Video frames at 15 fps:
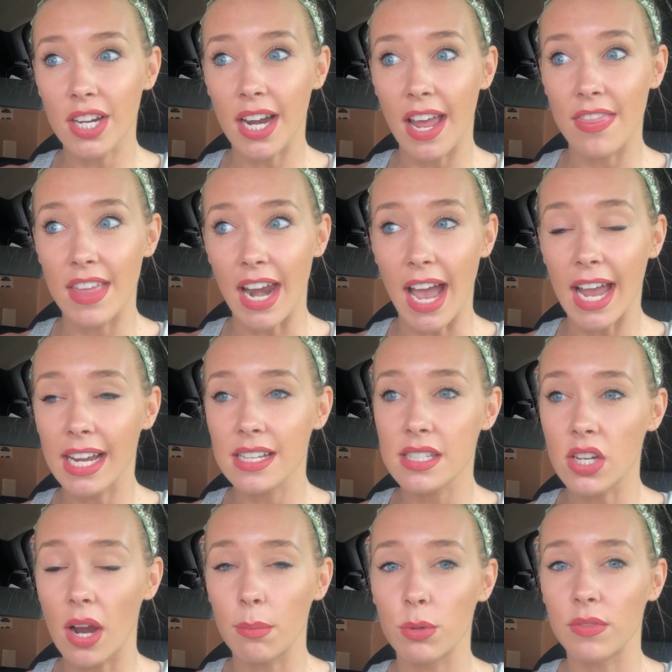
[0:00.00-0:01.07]
And then I can
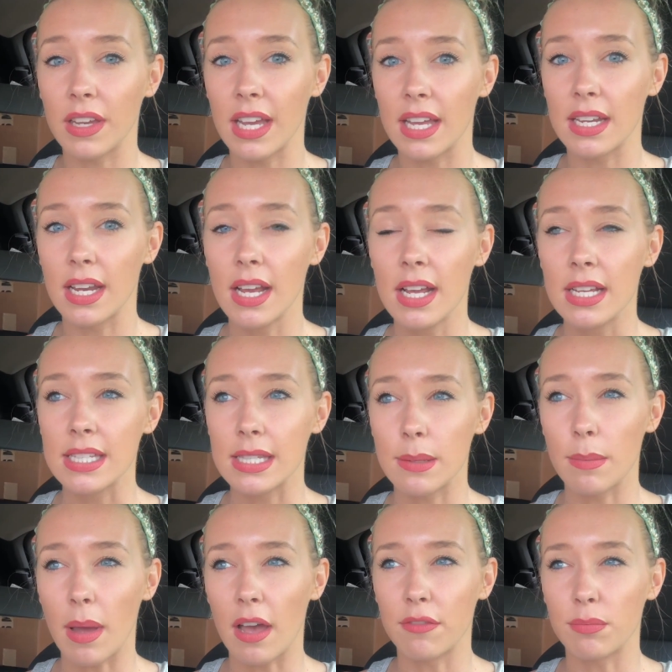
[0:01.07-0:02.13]
start moving in
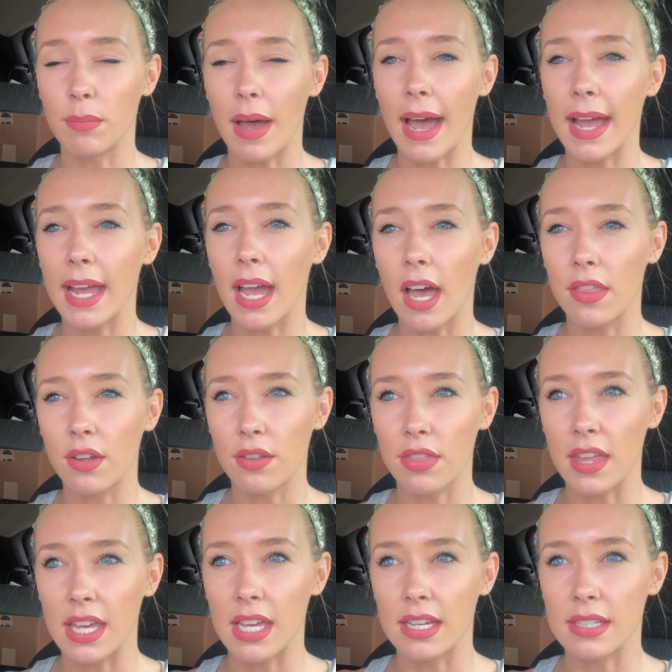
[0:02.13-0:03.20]
some of my other
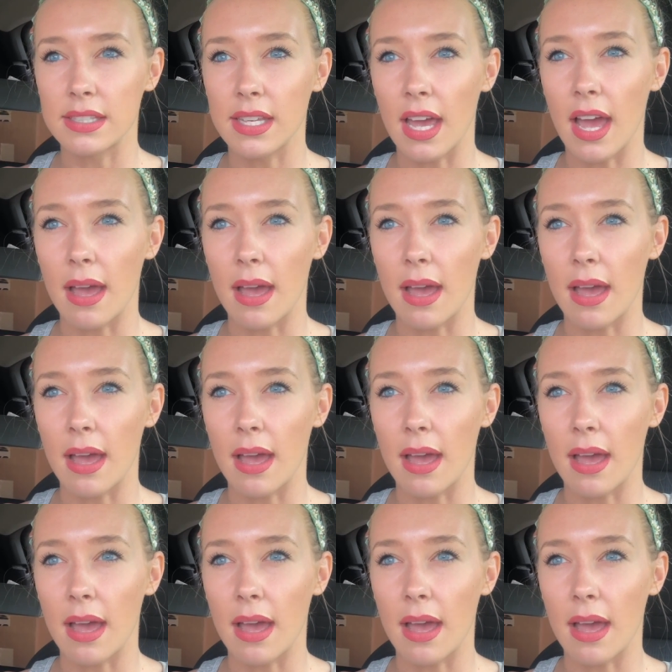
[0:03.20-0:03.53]
things,